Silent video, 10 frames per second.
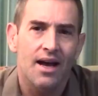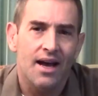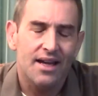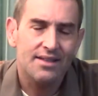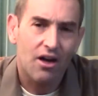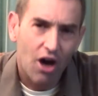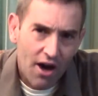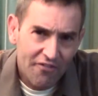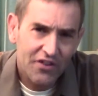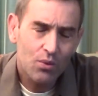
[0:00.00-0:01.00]
And
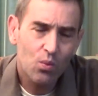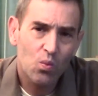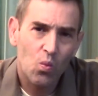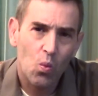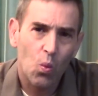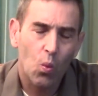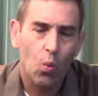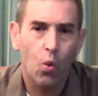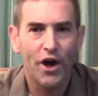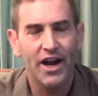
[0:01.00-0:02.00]
often
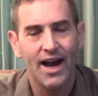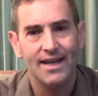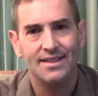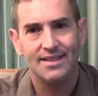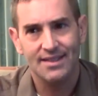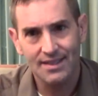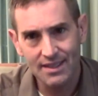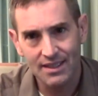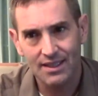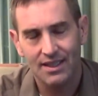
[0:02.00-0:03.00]
what I
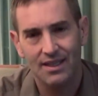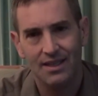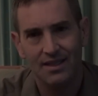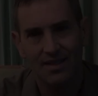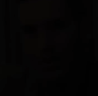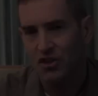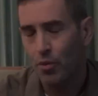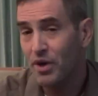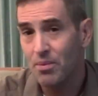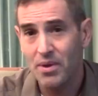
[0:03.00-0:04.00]
see is that so
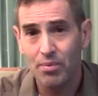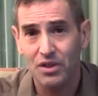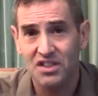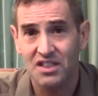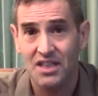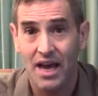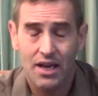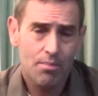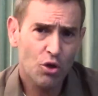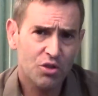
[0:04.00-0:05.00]
many people in society,
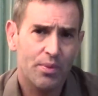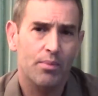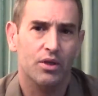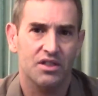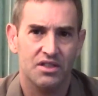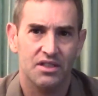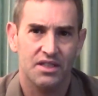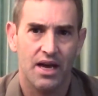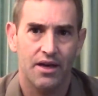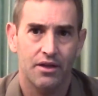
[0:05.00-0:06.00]
most people in
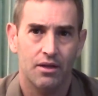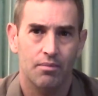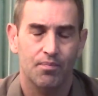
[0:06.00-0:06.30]
society,